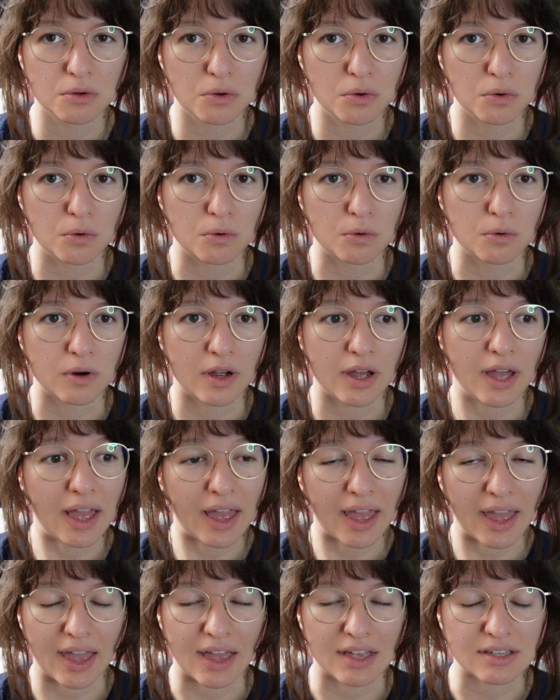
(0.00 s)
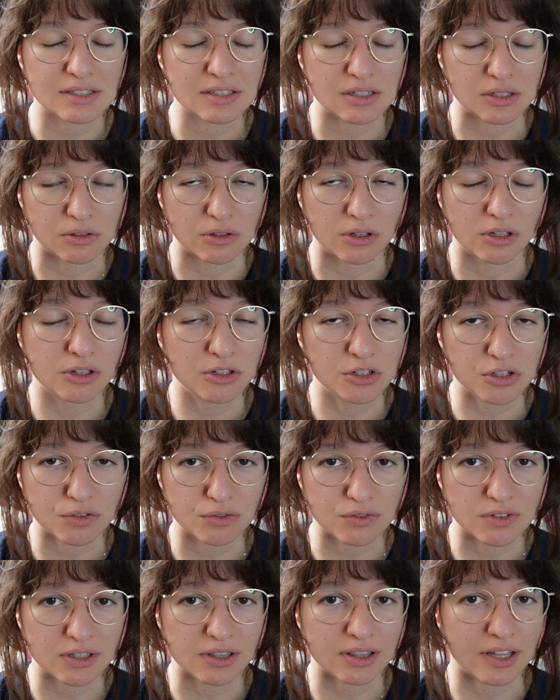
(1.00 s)
who has the knowledge
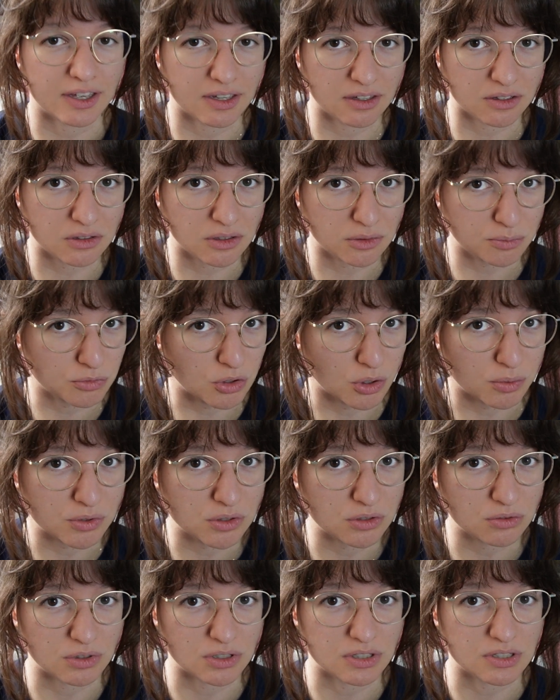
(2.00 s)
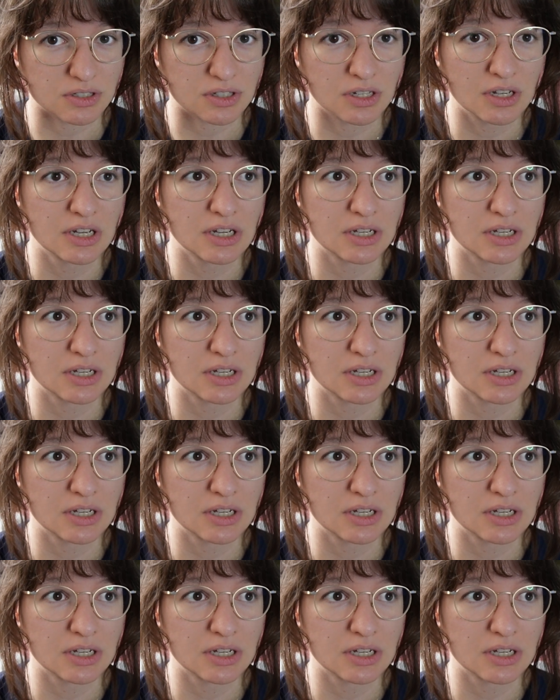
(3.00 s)
of it, like an optometrist,